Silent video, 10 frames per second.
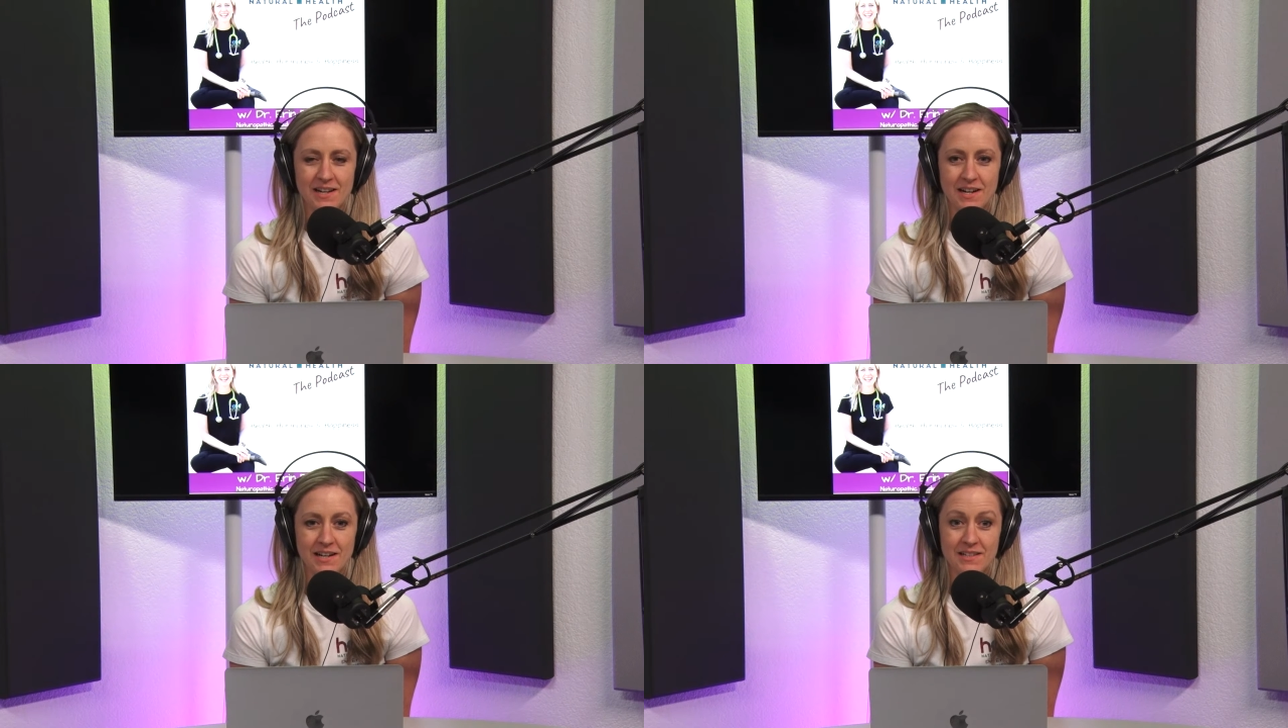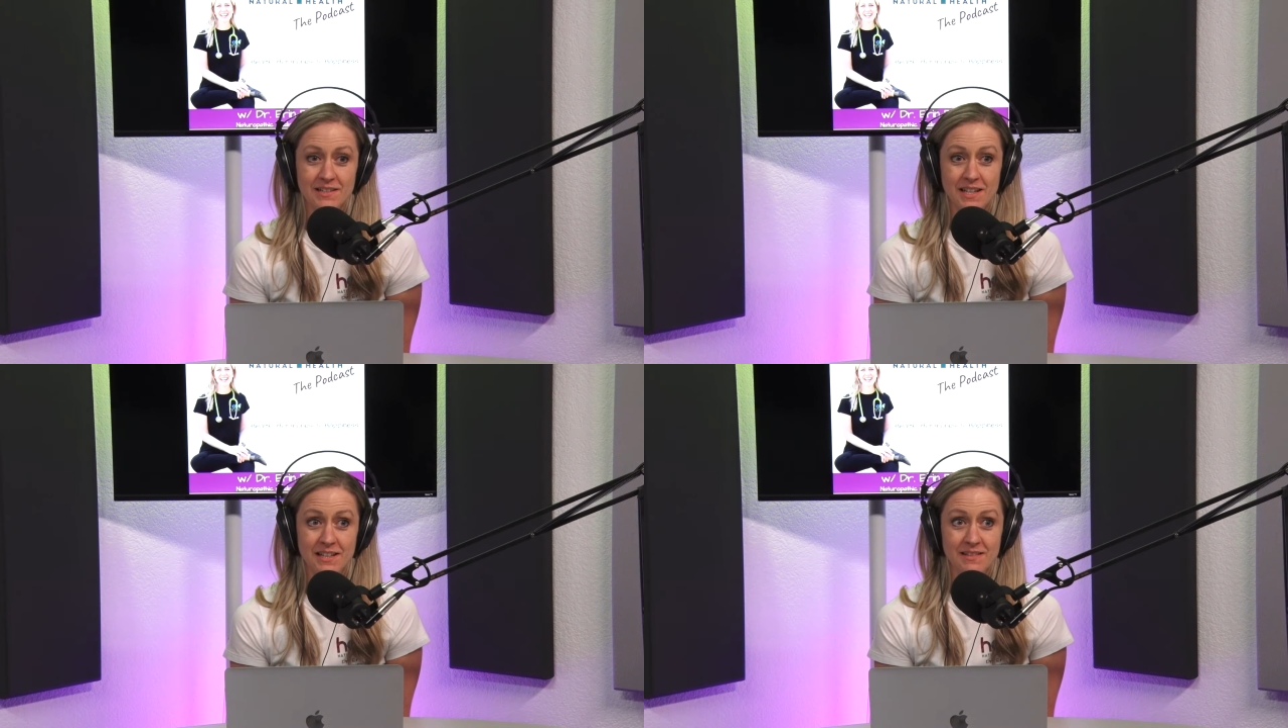are
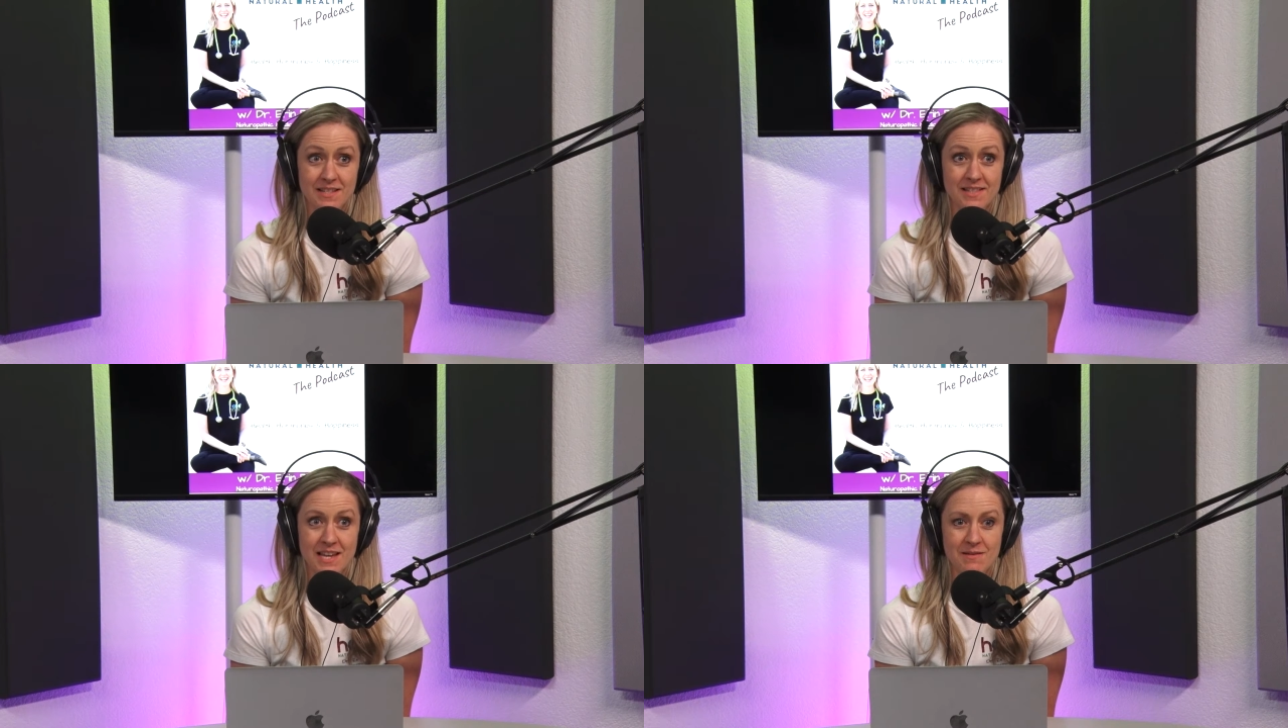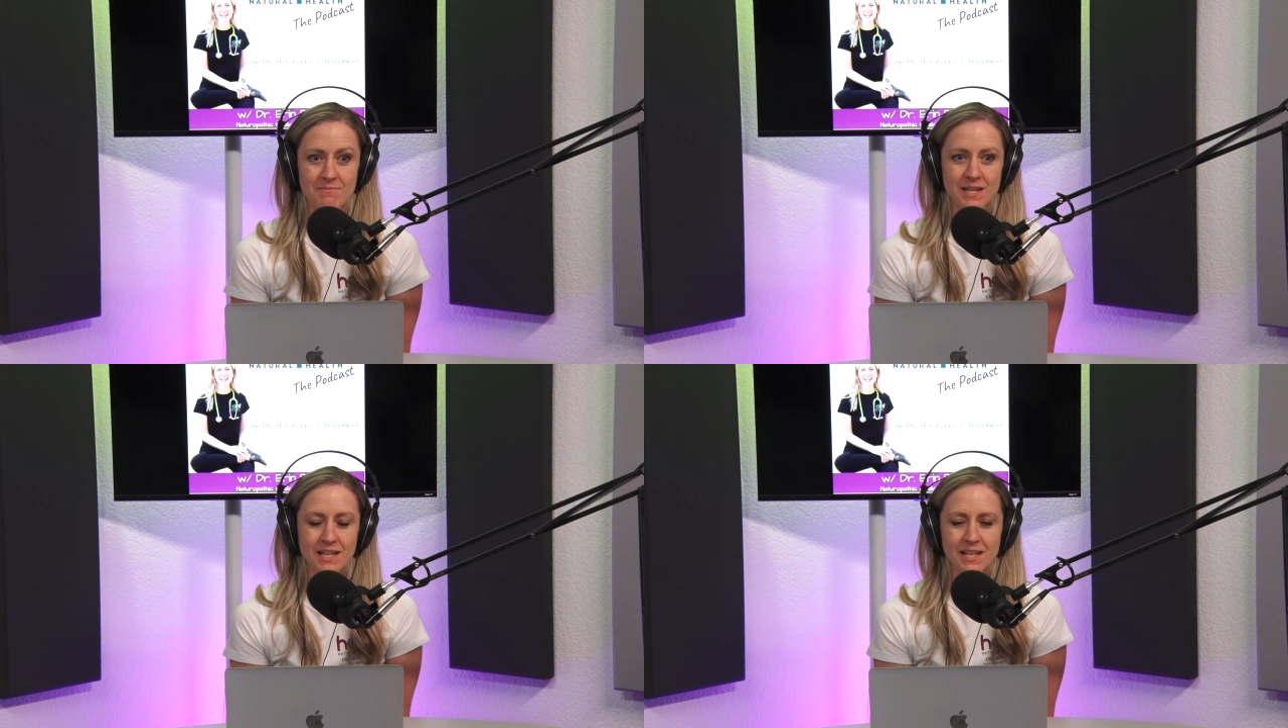in the
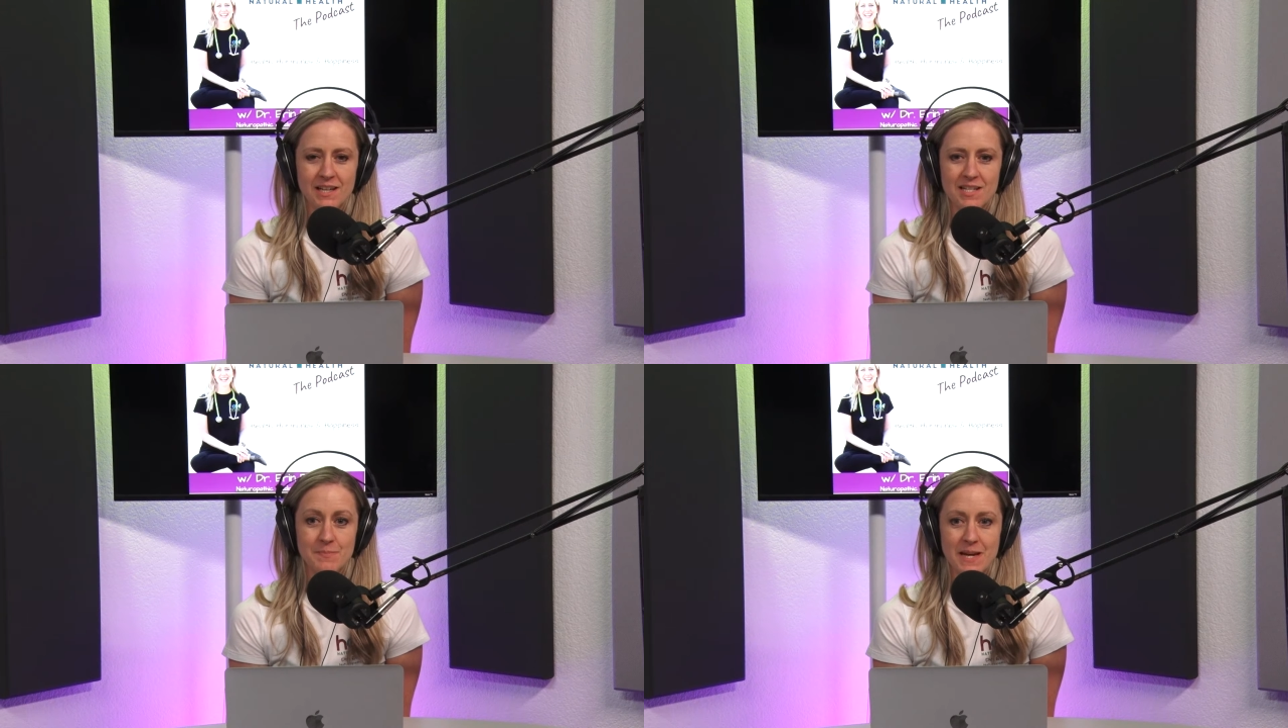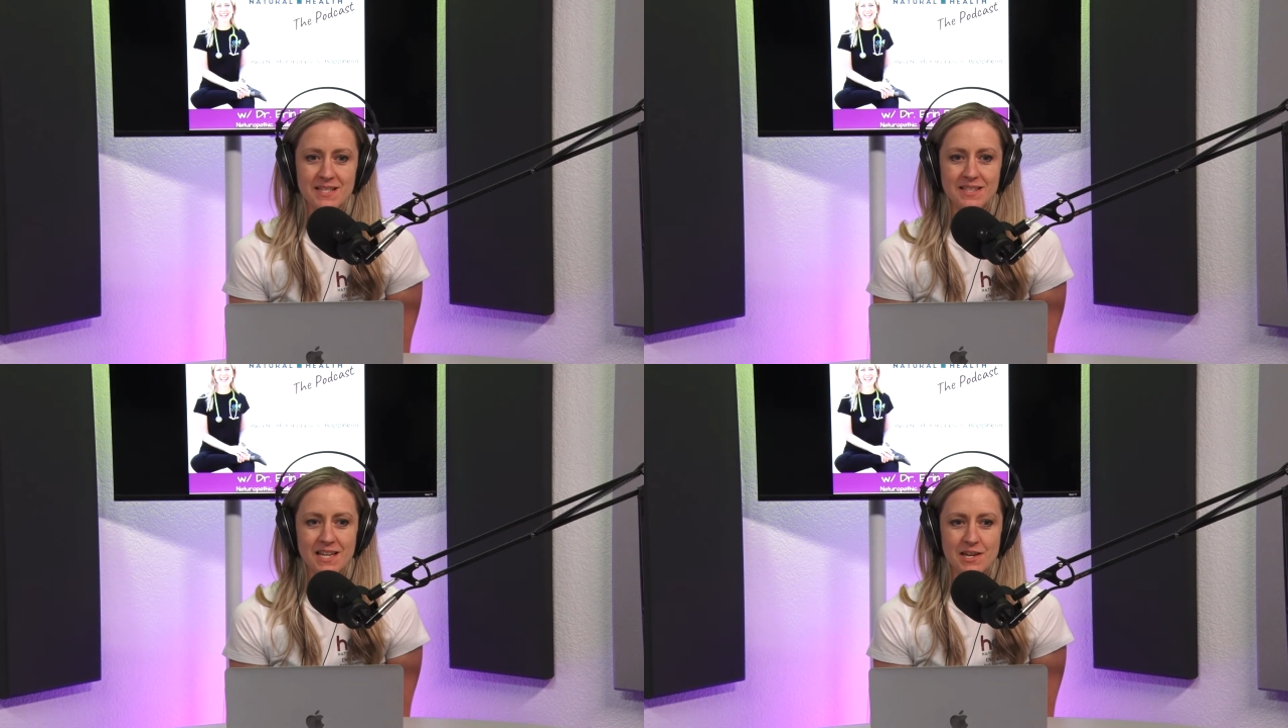same
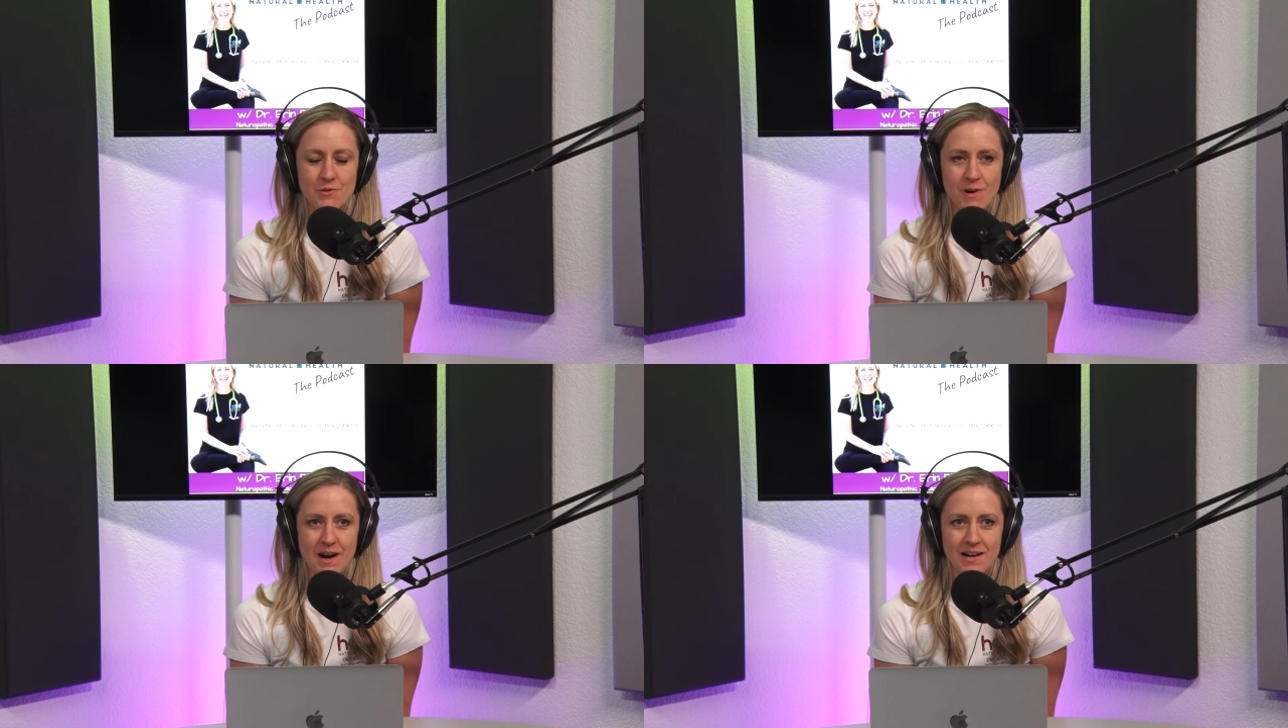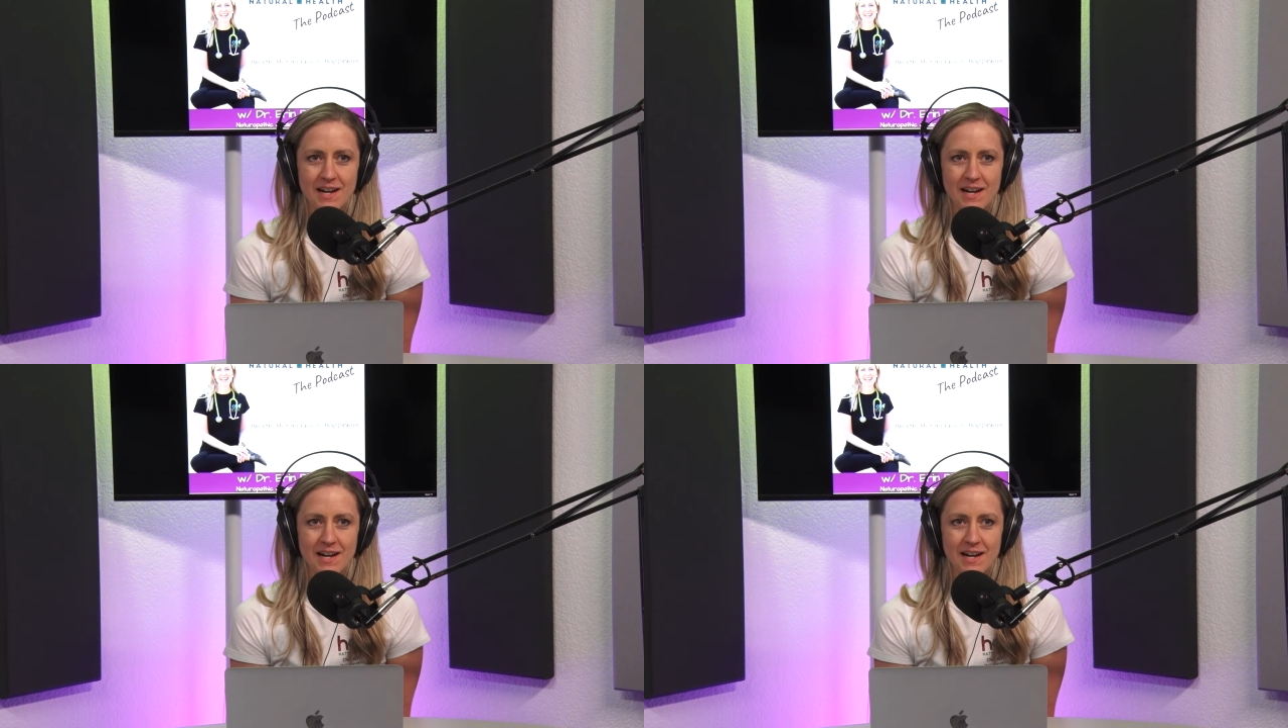space that you are.